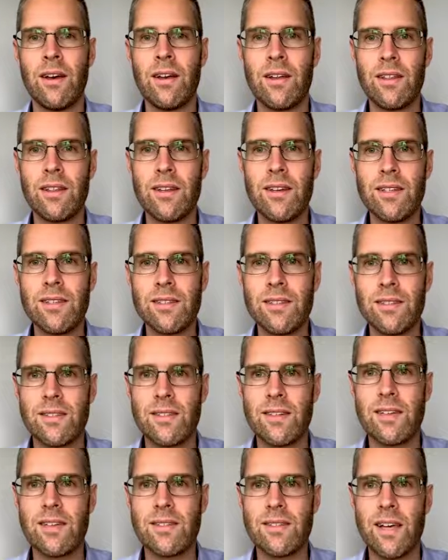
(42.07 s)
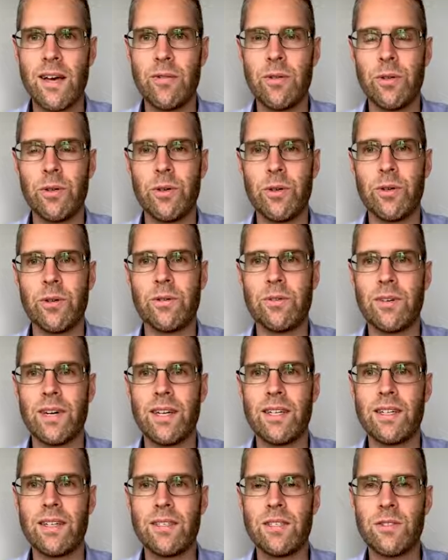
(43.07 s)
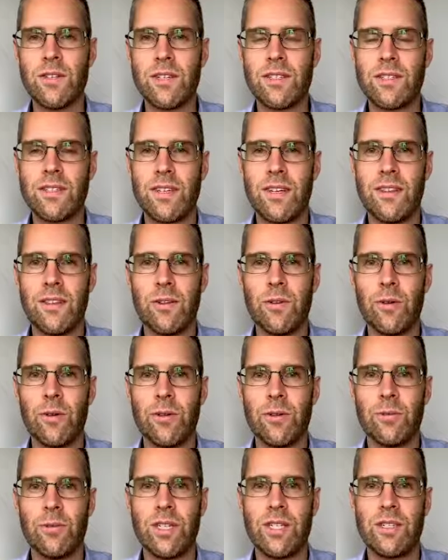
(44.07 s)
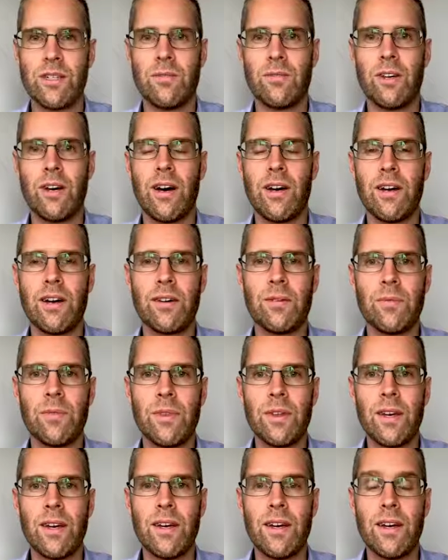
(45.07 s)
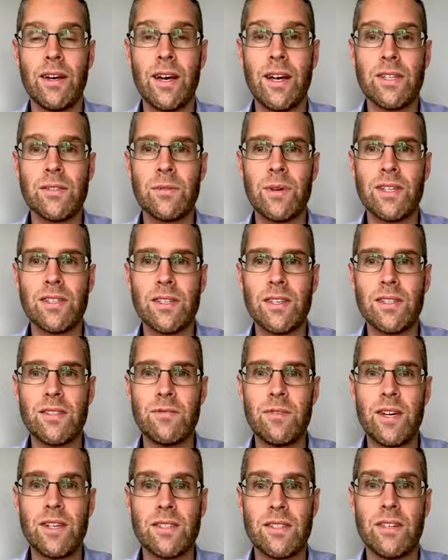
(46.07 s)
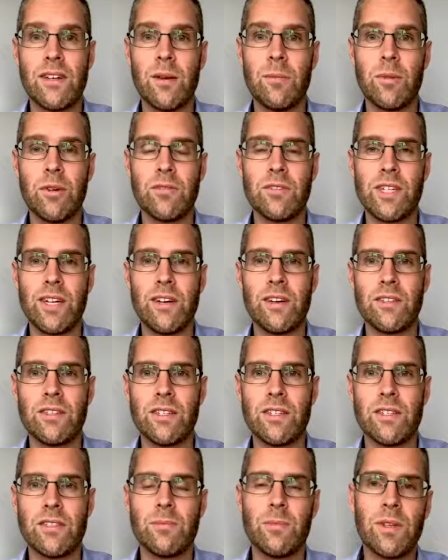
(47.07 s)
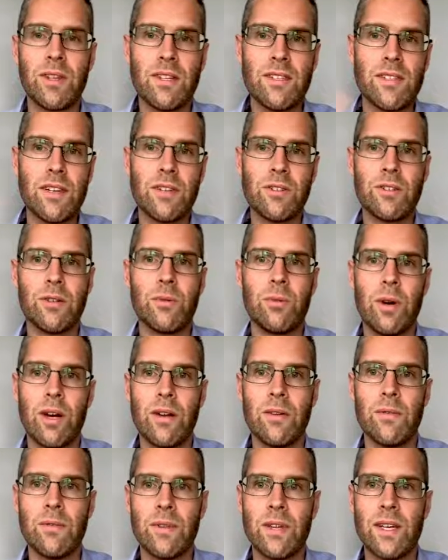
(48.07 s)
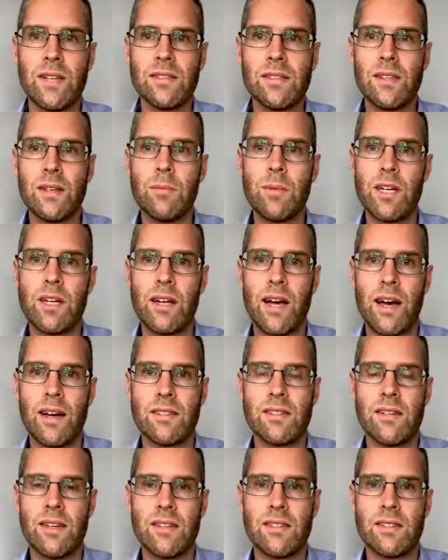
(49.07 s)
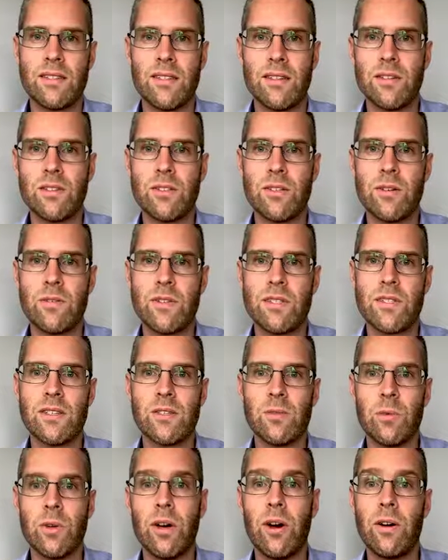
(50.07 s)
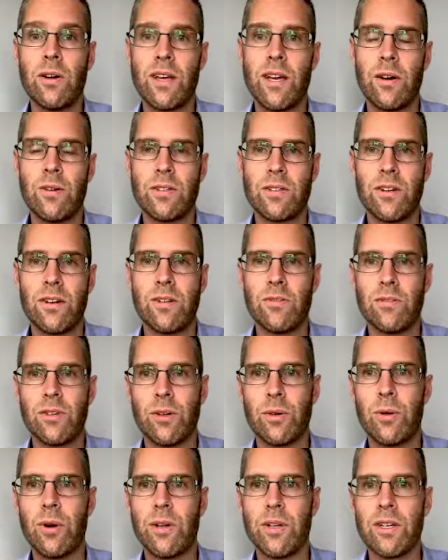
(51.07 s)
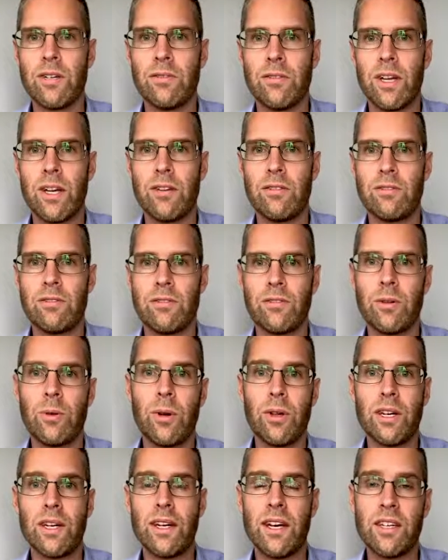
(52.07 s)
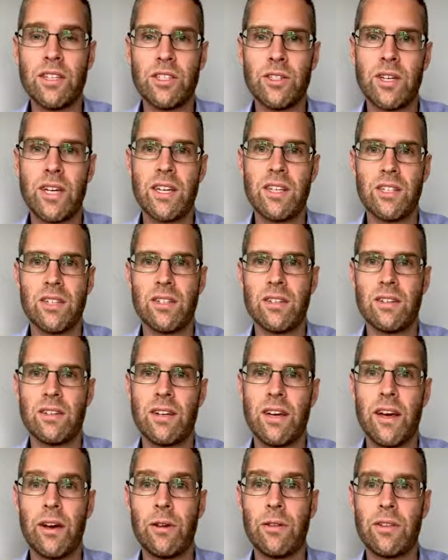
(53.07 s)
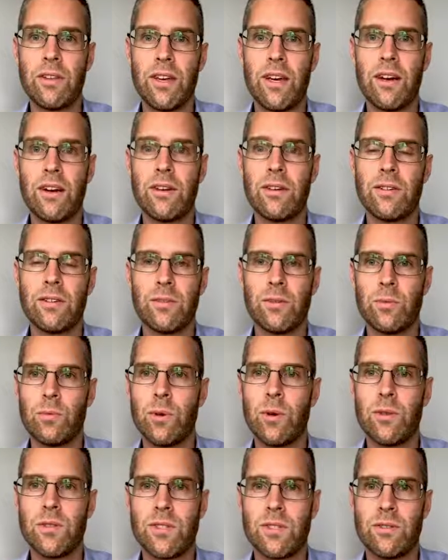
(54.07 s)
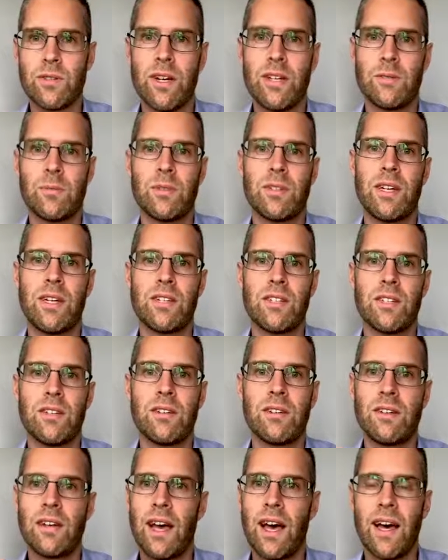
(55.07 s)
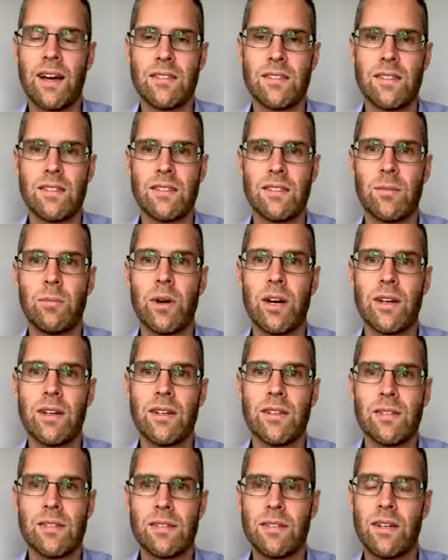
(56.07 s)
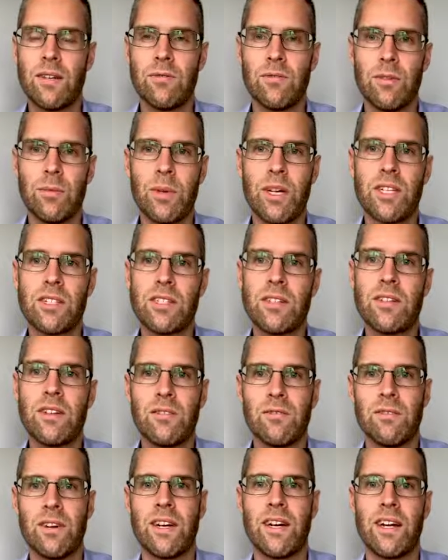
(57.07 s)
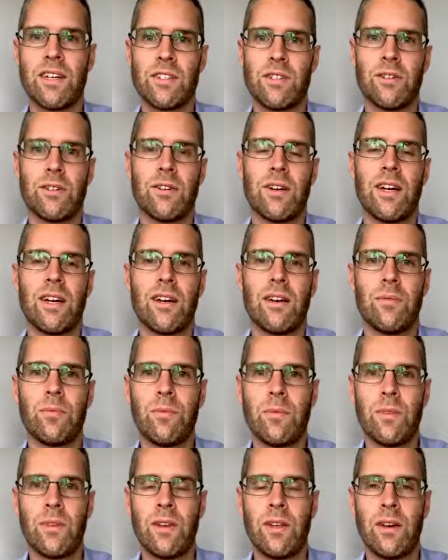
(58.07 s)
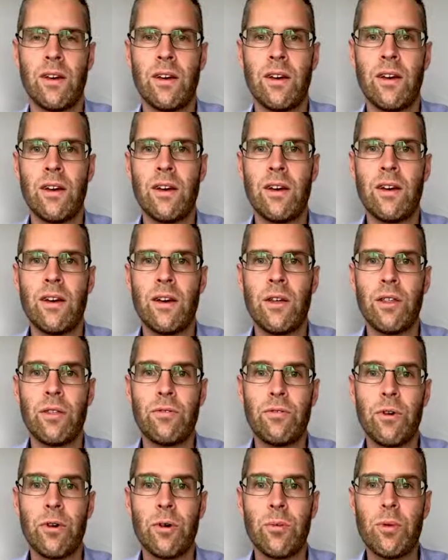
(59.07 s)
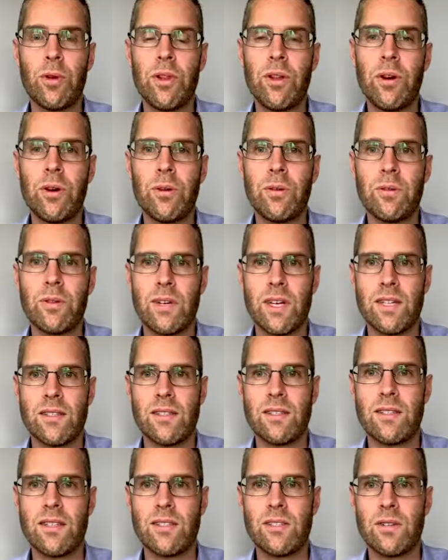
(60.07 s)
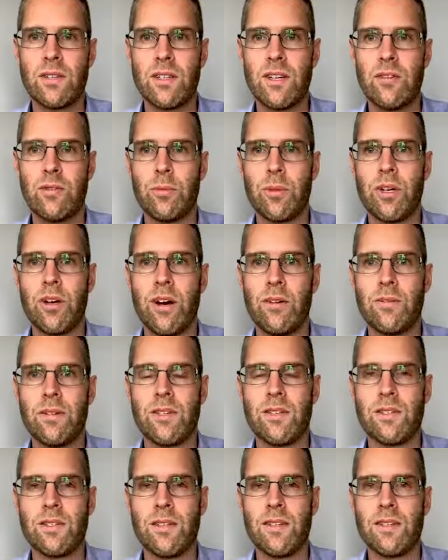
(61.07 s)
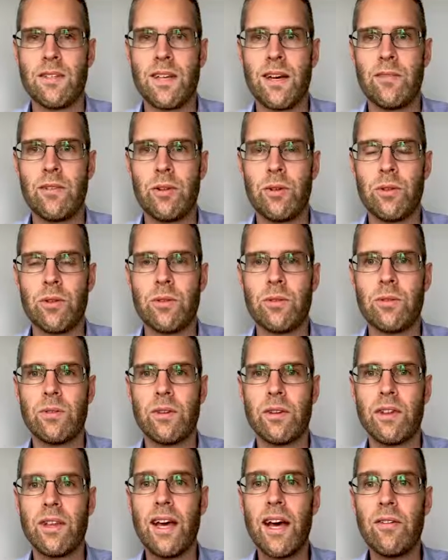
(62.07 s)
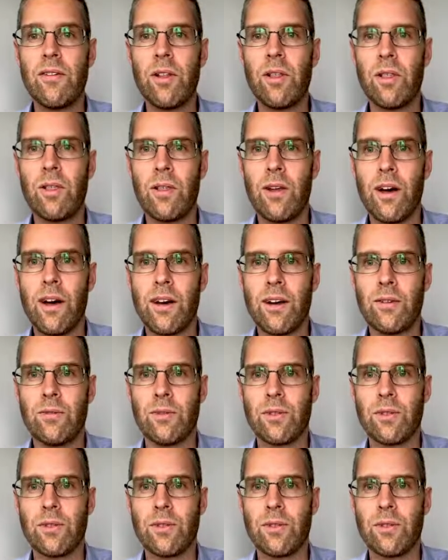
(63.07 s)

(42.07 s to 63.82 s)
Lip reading: This is Sabalugu, a district in the northern region of Ghana. Its residents face a number of challenges. The central one is limited access to the services we all count on for quality of life: quality education, healthcare, roads and transportation, access to markets, information, and financial credit. The photo below is the district government office in Sabalugu. They have a lot of